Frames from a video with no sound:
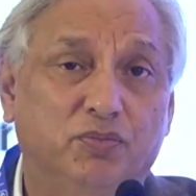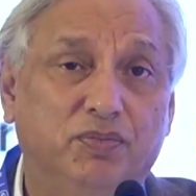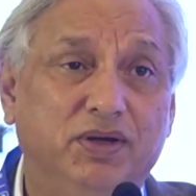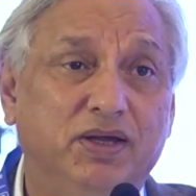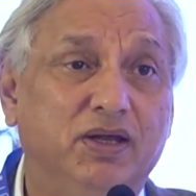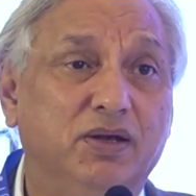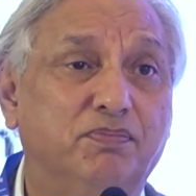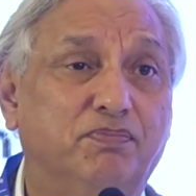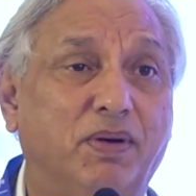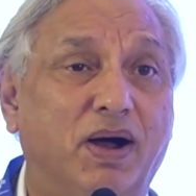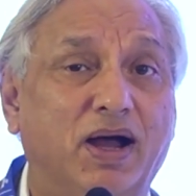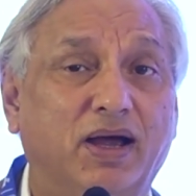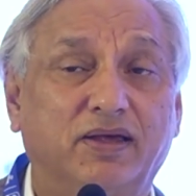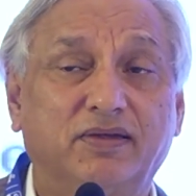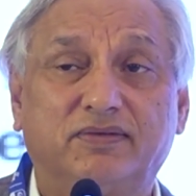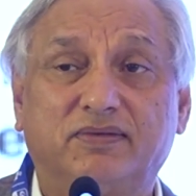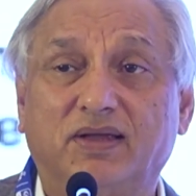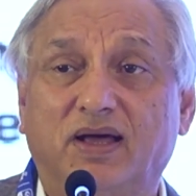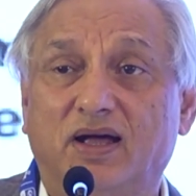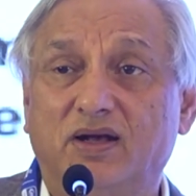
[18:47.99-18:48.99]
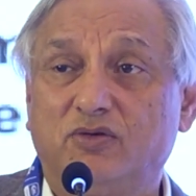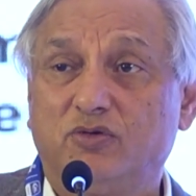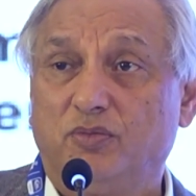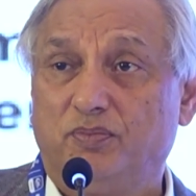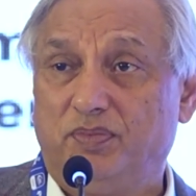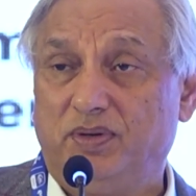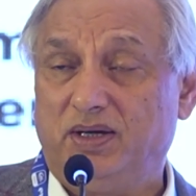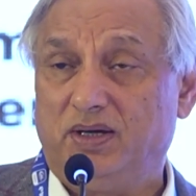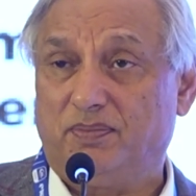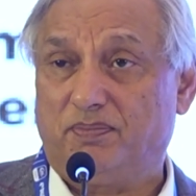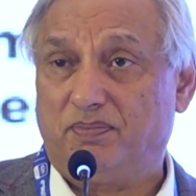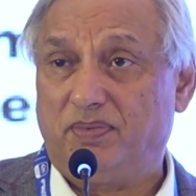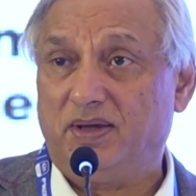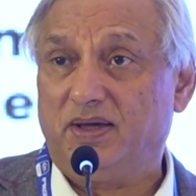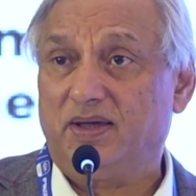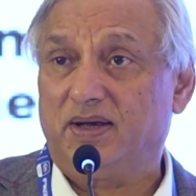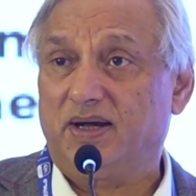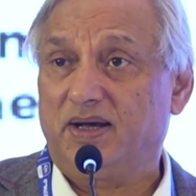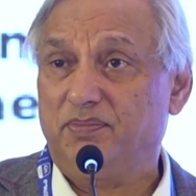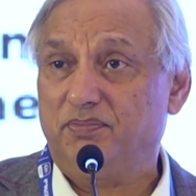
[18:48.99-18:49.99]
be in Pakistan, to be a
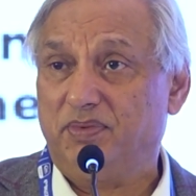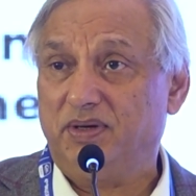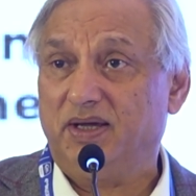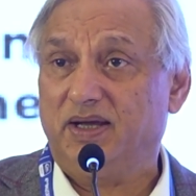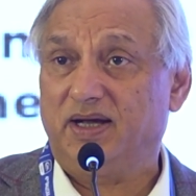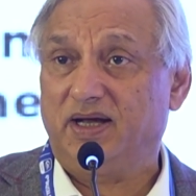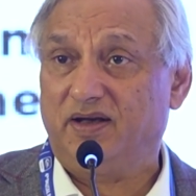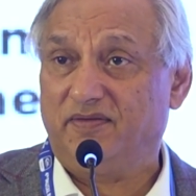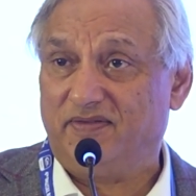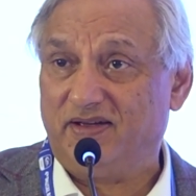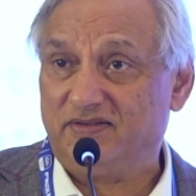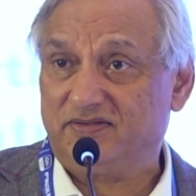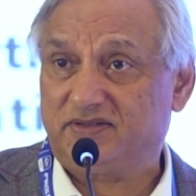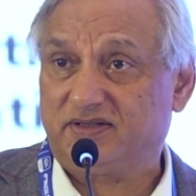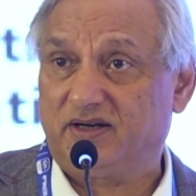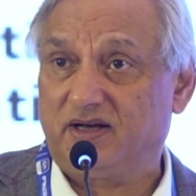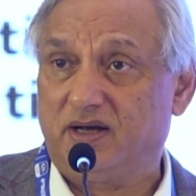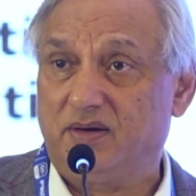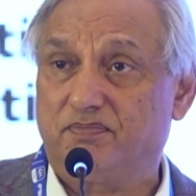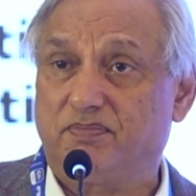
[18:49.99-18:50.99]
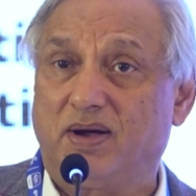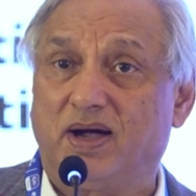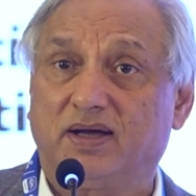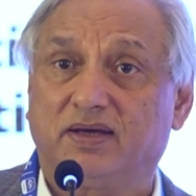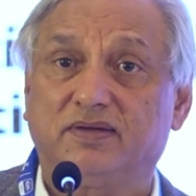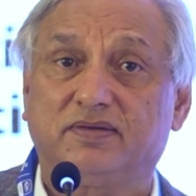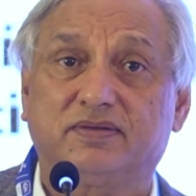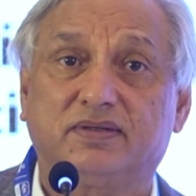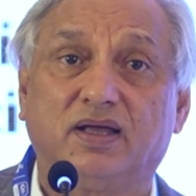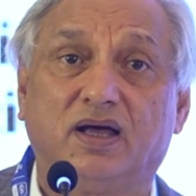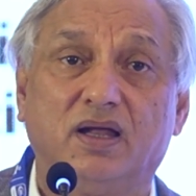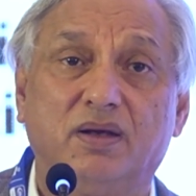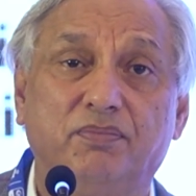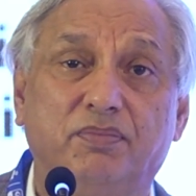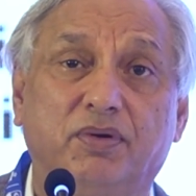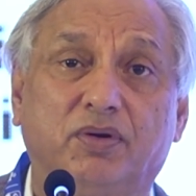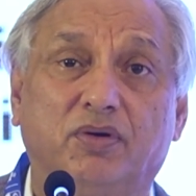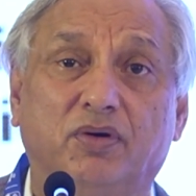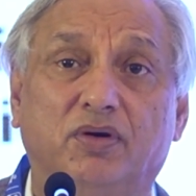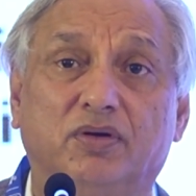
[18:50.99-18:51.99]
player and be an investor in Pakistan,
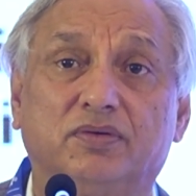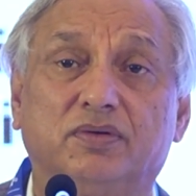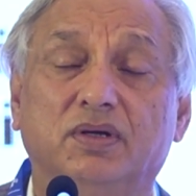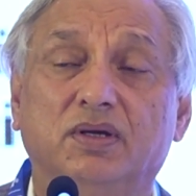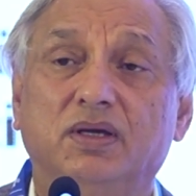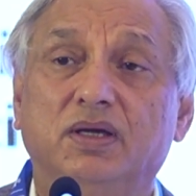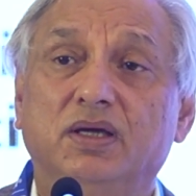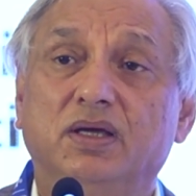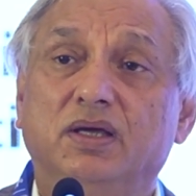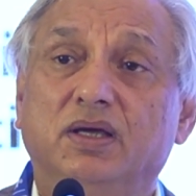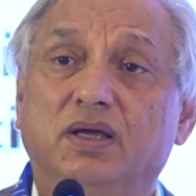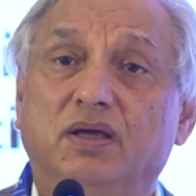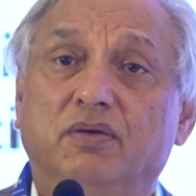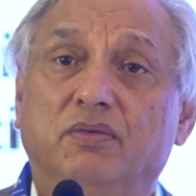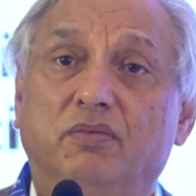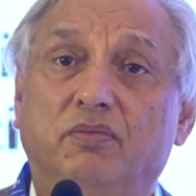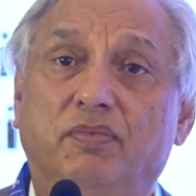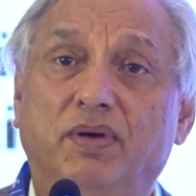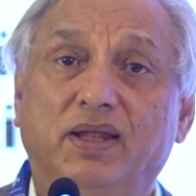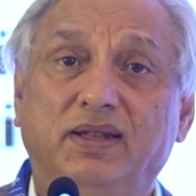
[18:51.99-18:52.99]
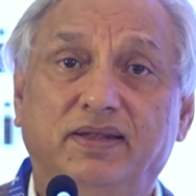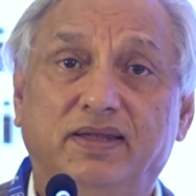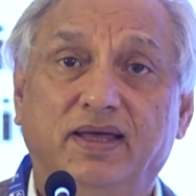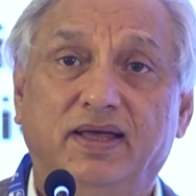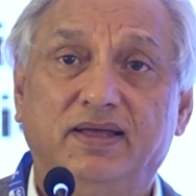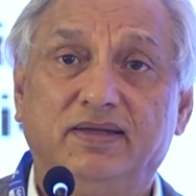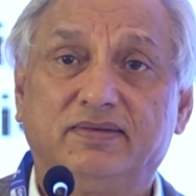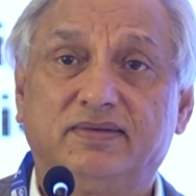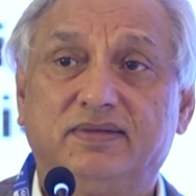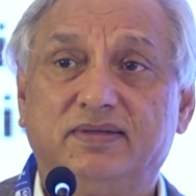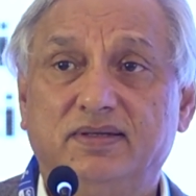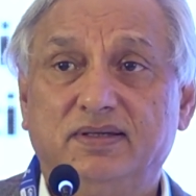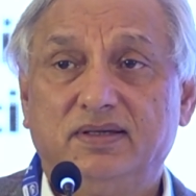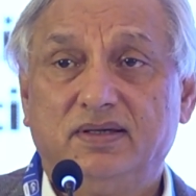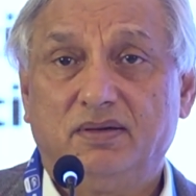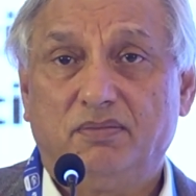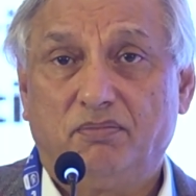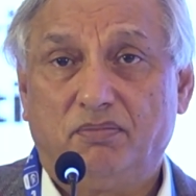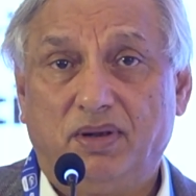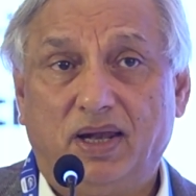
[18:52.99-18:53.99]
because when there's
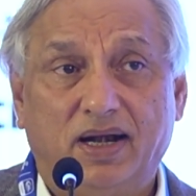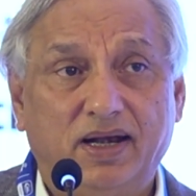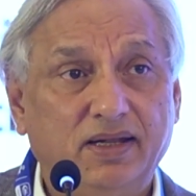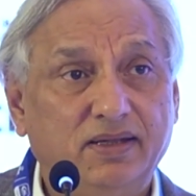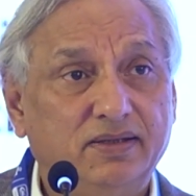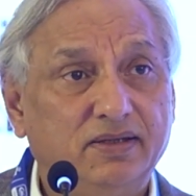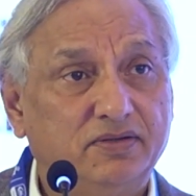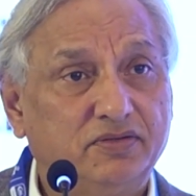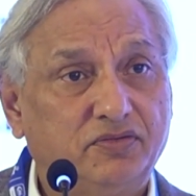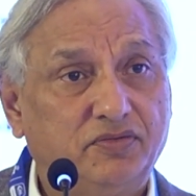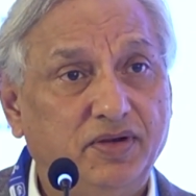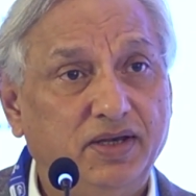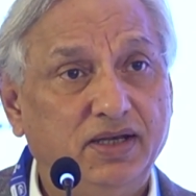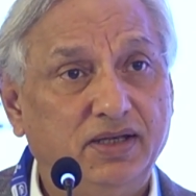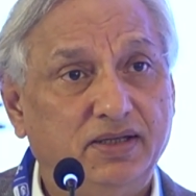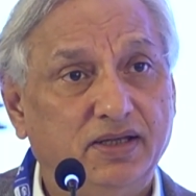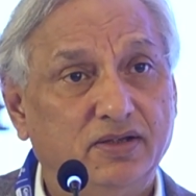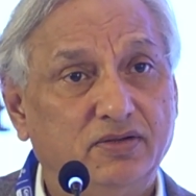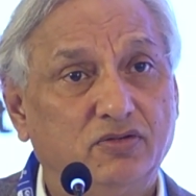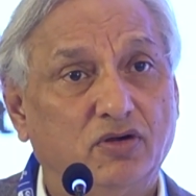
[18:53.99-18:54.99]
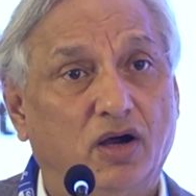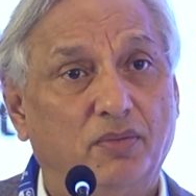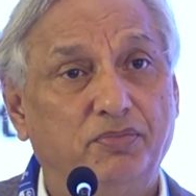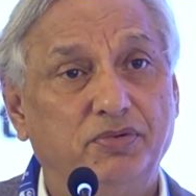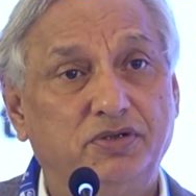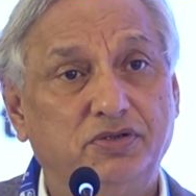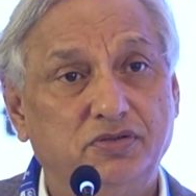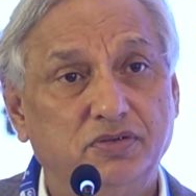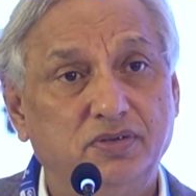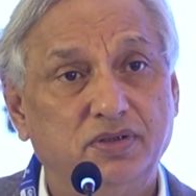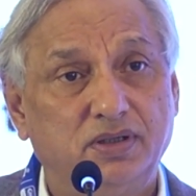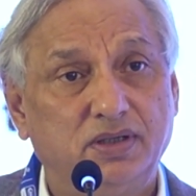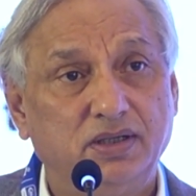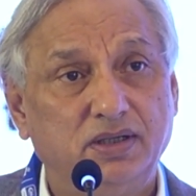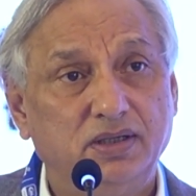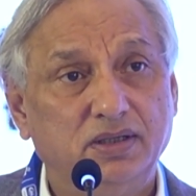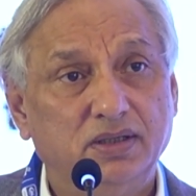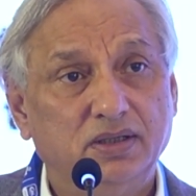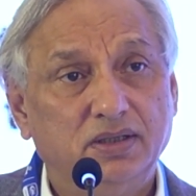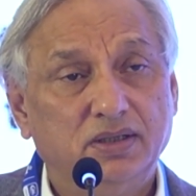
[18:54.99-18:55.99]
blood in the street, there's
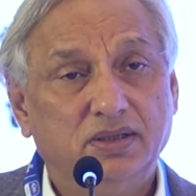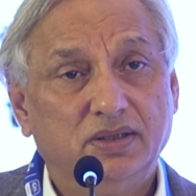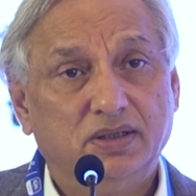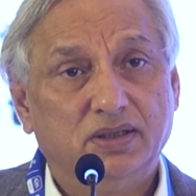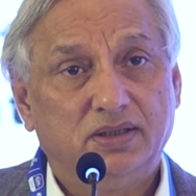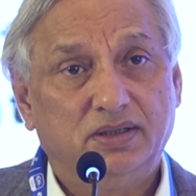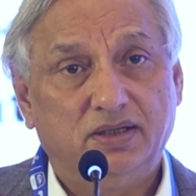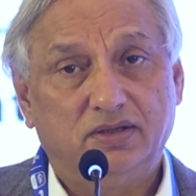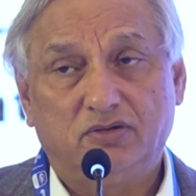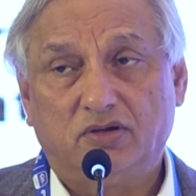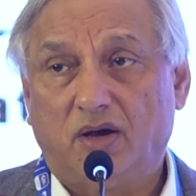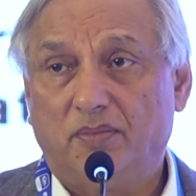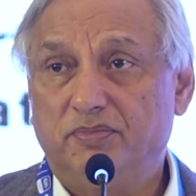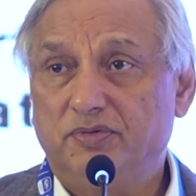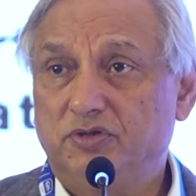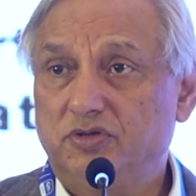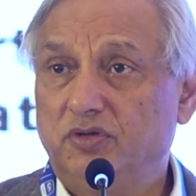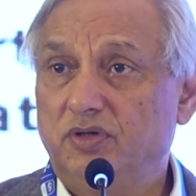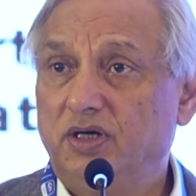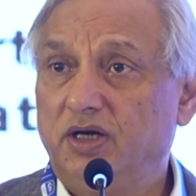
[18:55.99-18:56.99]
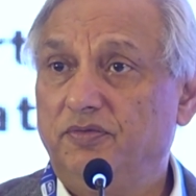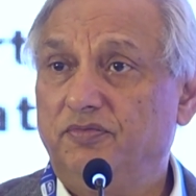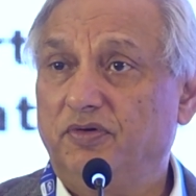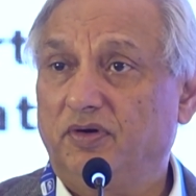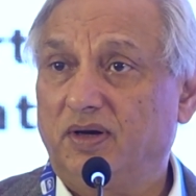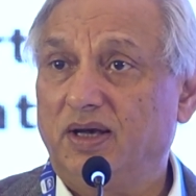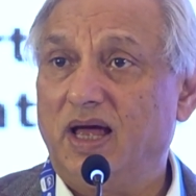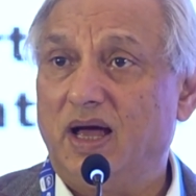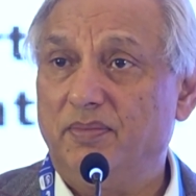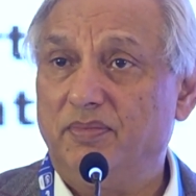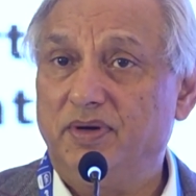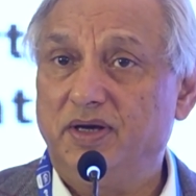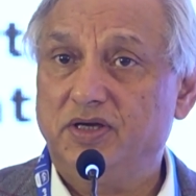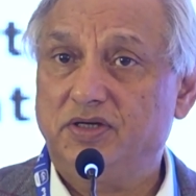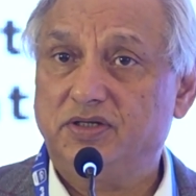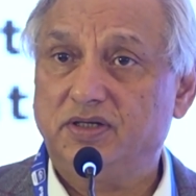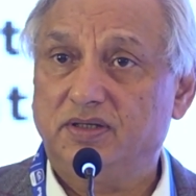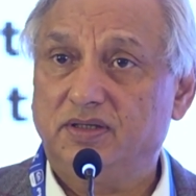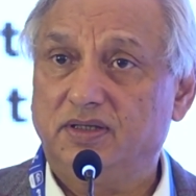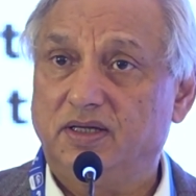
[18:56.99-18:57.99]
opportunity. There's opportunity for
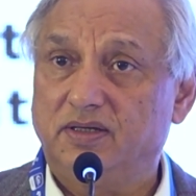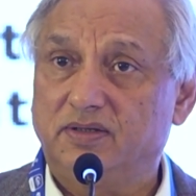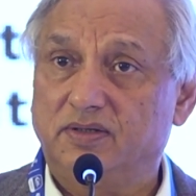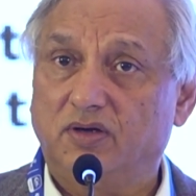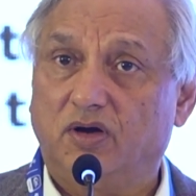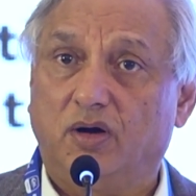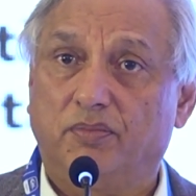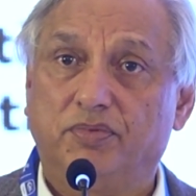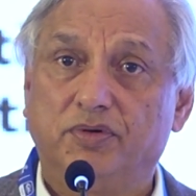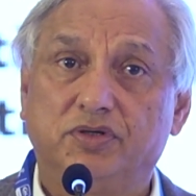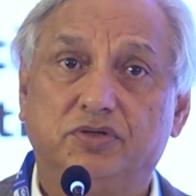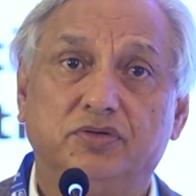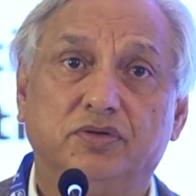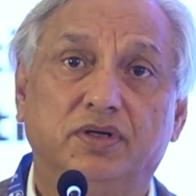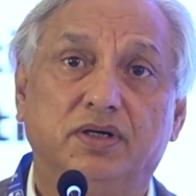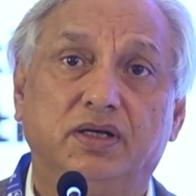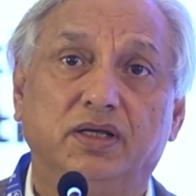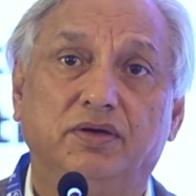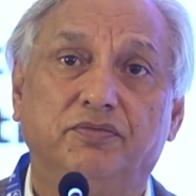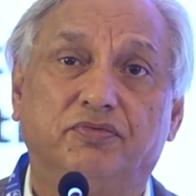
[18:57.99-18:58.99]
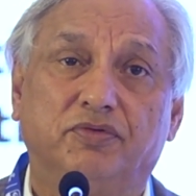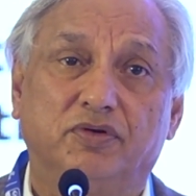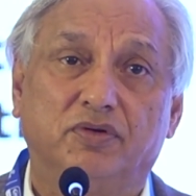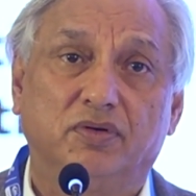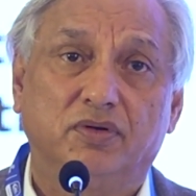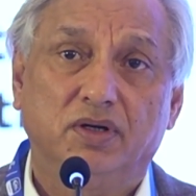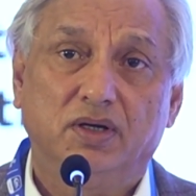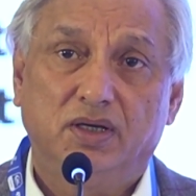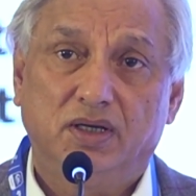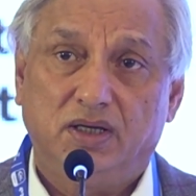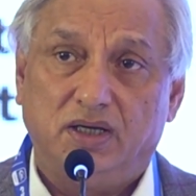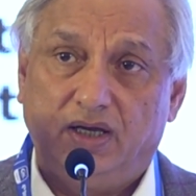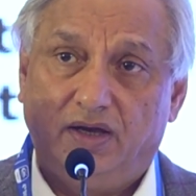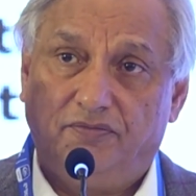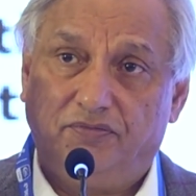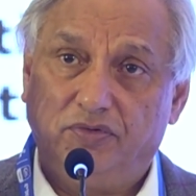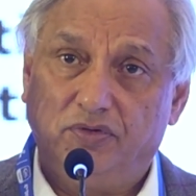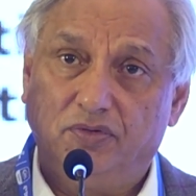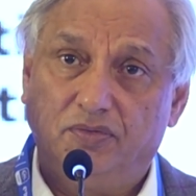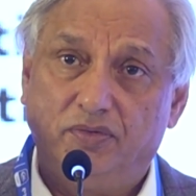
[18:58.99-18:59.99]
collaboration. There's opportunity for,
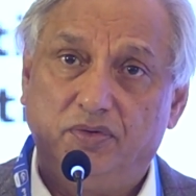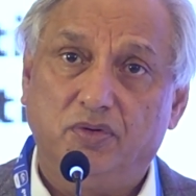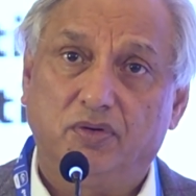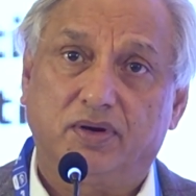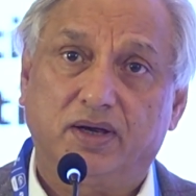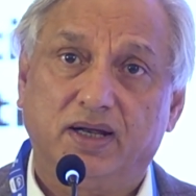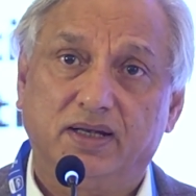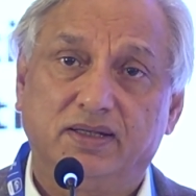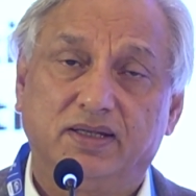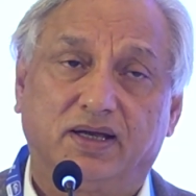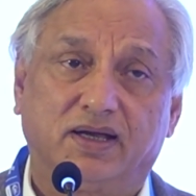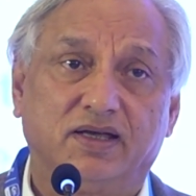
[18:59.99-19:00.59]
if you look at the